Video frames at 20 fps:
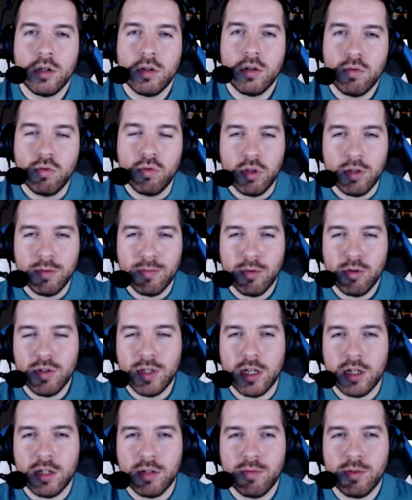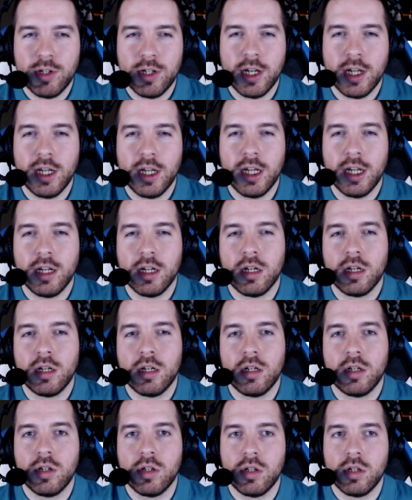Ooh, the most hardworking,
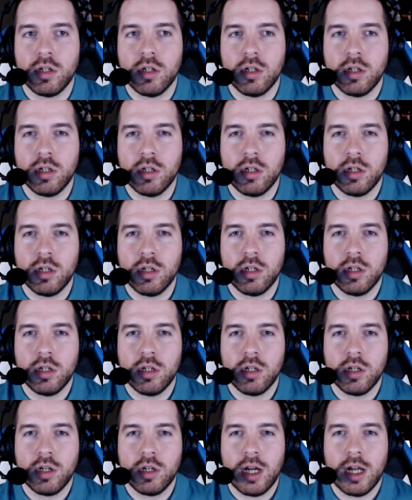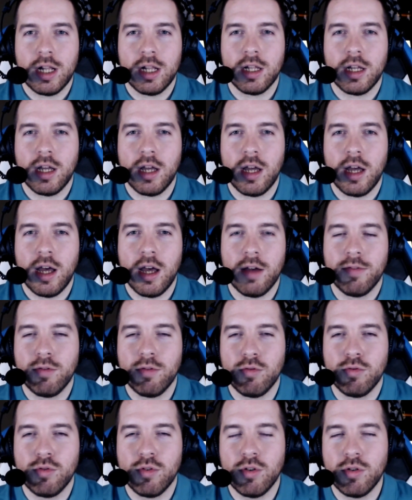I'll have
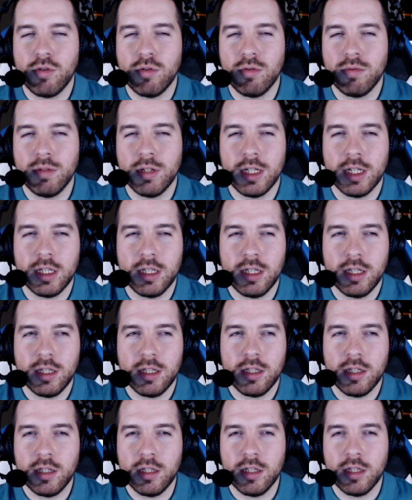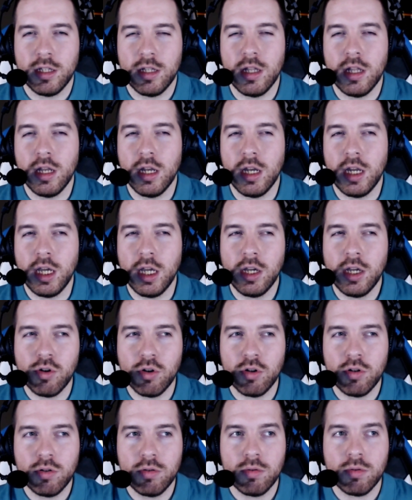to go with
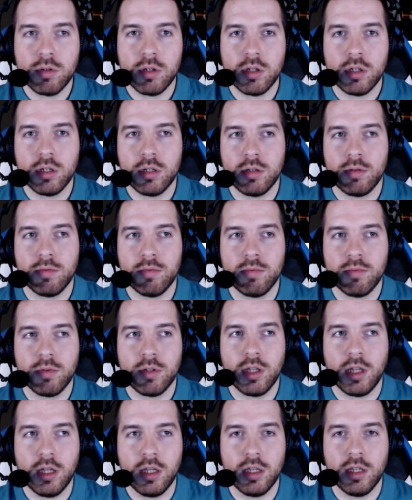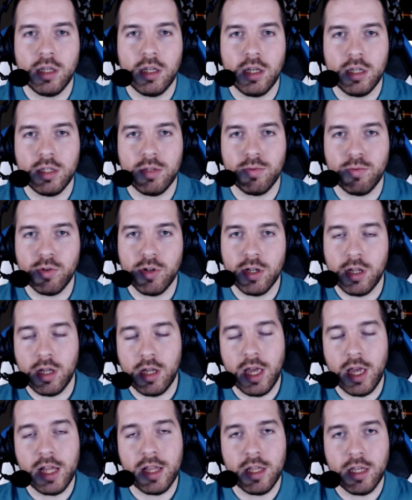Nico. His work
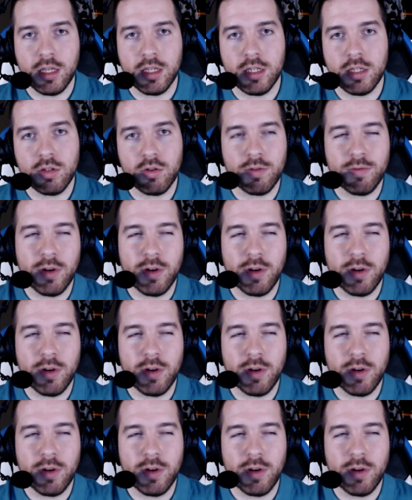ethic is on a